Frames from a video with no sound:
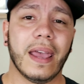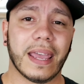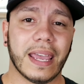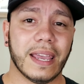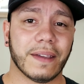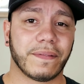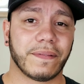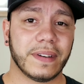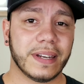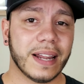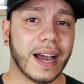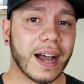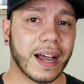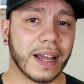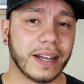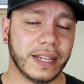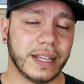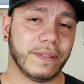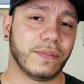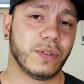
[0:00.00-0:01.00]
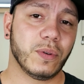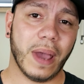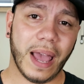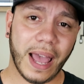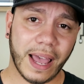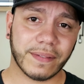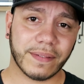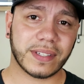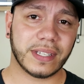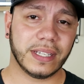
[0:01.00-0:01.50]
If not, if you
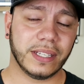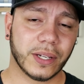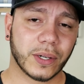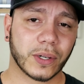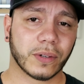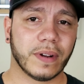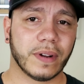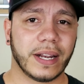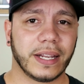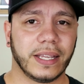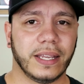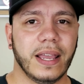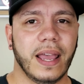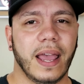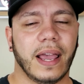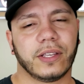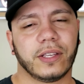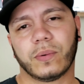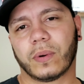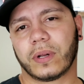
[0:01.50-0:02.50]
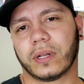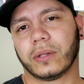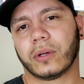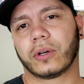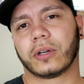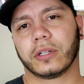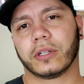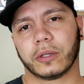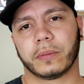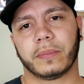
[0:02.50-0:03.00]
have seen it already and you want to
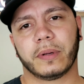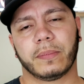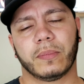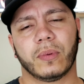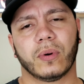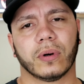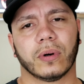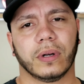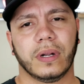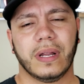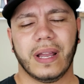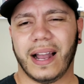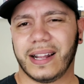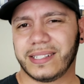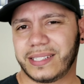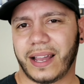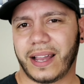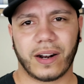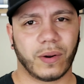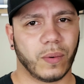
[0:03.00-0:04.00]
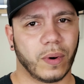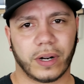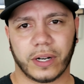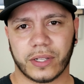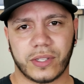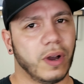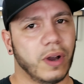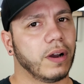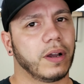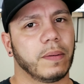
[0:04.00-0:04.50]
learn a little bit more, I just kind of wanted to
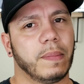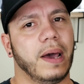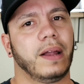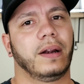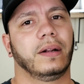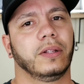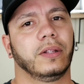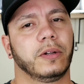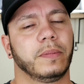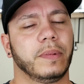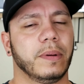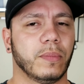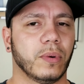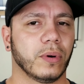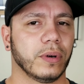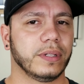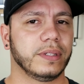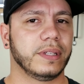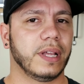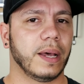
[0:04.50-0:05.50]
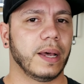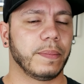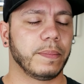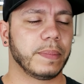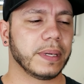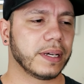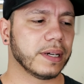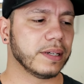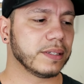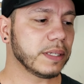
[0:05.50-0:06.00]
talk about it a little bit more in depth,
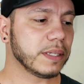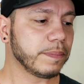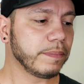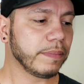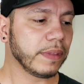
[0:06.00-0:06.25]
because